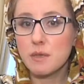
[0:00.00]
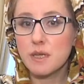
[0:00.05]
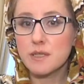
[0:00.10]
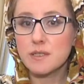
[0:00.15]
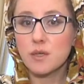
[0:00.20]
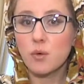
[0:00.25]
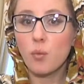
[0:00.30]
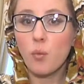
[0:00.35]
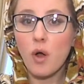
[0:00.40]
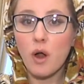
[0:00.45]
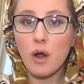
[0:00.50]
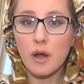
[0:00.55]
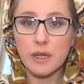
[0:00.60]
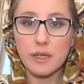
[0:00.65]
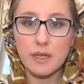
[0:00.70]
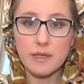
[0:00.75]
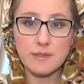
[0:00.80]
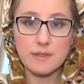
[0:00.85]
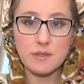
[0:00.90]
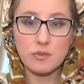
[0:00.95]
media war
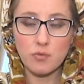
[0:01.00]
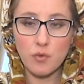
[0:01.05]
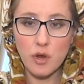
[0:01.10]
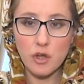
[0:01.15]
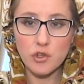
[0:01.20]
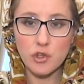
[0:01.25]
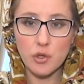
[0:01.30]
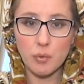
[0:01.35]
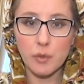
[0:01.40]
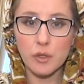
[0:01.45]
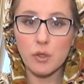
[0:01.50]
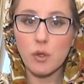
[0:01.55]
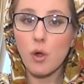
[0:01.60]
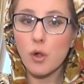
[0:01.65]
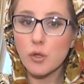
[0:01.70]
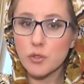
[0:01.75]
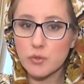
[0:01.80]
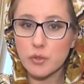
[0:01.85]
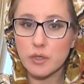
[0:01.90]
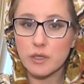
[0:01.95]
against Russia will
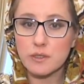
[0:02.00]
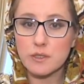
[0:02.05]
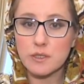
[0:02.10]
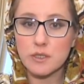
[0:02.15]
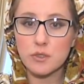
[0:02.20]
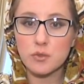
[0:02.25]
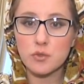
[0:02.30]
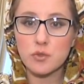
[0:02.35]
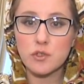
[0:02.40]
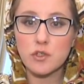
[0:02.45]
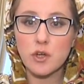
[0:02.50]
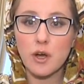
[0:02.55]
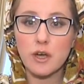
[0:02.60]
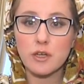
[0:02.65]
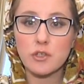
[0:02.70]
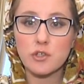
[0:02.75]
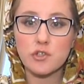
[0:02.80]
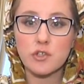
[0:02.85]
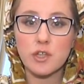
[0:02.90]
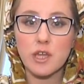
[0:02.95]
also continue to
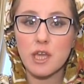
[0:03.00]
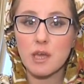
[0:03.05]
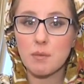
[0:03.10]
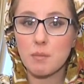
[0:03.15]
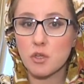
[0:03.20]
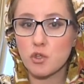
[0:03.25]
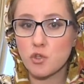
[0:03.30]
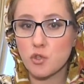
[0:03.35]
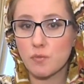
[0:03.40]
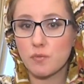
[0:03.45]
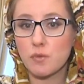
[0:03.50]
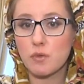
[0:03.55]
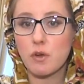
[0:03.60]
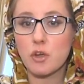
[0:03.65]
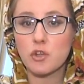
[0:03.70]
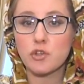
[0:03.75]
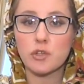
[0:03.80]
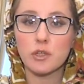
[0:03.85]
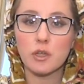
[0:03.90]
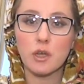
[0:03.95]
tarnish the image of the
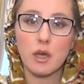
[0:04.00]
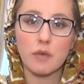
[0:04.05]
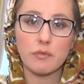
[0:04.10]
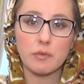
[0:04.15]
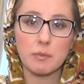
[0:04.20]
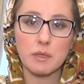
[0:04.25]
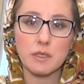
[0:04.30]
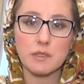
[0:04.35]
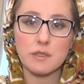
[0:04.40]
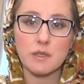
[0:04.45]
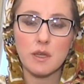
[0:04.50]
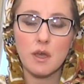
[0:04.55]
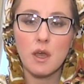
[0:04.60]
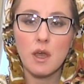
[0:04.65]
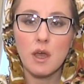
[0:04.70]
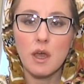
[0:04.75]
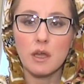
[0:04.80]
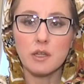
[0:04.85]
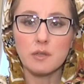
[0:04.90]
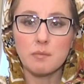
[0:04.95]
Russian government.
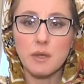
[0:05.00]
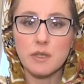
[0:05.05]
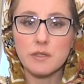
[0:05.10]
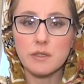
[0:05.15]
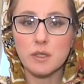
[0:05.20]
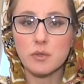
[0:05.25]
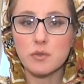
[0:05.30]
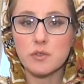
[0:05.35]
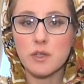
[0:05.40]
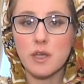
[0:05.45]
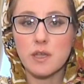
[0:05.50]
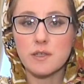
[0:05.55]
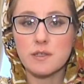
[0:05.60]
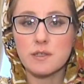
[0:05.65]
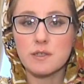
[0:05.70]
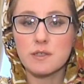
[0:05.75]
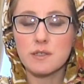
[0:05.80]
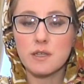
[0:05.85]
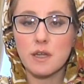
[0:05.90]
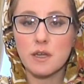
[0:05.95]
And Moscow says
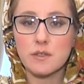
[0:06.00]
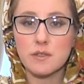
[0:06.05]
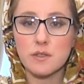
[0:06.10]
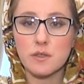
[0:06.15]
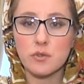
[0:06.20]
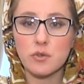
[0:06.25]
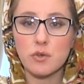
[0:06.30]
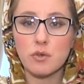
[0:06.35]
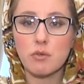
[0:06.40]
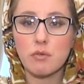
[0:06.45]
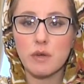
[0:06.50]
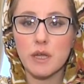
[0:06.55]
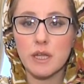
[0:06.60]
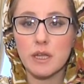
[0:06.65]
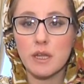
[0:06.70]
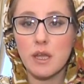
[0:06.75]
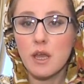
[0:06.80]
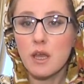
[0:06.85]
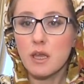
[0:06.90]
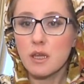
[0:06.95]
its stance on Ukraine
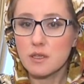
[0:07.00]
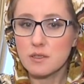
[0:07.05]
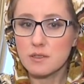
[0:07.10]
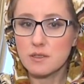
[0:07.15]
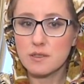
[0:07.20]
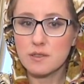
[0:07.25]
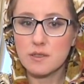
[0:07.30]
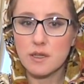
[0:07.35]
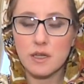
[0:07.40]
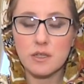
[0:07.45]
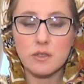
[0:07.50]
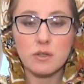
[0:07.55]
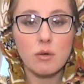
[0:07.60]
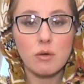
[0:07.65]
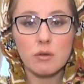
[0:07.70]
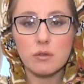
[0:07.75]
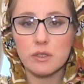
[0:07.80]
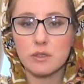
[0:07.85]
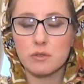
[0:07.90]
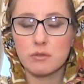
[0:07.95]
is designed
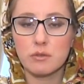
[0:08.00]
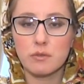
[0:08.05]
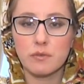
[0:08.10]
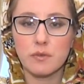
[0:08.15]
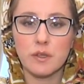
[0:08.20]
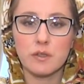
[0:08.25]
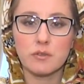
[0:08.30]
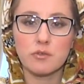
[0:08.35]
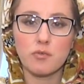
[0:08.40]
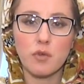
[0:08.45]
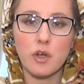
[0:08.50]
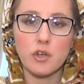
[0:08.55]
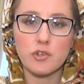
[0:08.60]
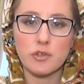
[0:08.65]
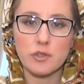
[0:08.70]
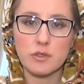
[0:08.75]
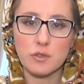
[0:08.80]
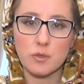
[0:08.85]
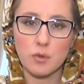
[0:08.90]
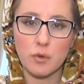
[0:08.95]
only to defend Russia's
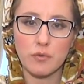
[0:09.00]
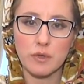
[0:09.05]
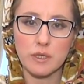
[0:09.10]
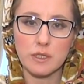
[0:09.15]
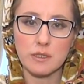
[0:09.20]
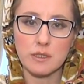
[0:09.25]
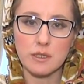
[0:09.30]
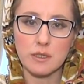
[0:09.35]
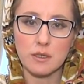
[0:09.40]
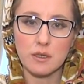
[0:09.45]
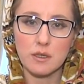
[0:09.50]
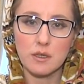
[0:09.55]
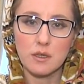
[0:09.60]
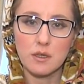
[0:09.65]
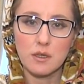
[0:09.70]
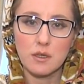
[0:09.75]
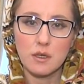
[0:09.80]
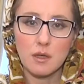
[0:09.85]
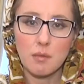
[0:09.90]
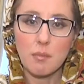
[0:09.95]
sovereignty.
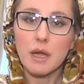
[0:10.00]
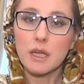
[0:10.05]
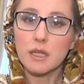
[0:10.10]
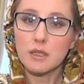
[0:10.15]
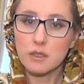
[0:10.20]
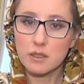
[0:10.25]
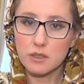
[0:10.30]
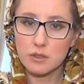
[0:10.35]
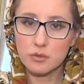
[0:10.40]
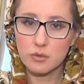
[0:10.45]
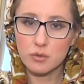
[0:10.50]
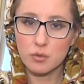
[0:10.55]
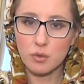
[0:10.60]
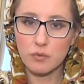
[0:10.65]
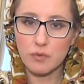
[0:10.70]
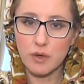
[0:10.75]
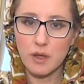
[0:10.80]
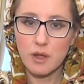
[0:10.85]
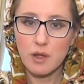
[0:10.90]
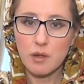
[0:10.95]
Marina
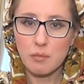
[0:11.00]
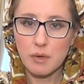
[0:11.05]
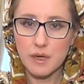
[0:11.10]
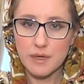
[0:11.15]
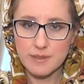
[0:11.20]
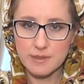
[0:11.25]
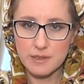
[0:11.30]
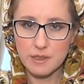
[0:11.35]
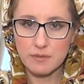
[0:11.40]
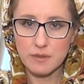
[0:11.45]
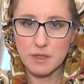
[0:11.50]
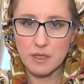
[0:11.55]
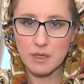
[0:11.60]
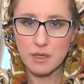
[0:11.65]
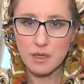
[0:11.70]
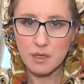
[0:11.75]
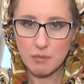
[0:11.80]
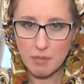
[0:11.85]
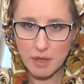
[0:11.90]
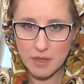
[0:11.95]
Kartunova, Press TV,
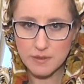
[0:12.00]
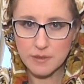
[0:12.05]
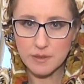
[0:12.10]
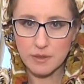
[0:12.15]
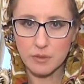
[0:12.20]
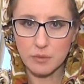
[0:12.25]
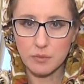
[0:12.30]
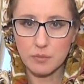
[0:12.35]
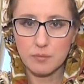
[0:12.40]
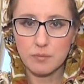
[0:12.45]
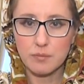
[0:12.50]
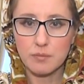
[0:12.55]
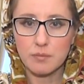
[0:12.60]
Moscow.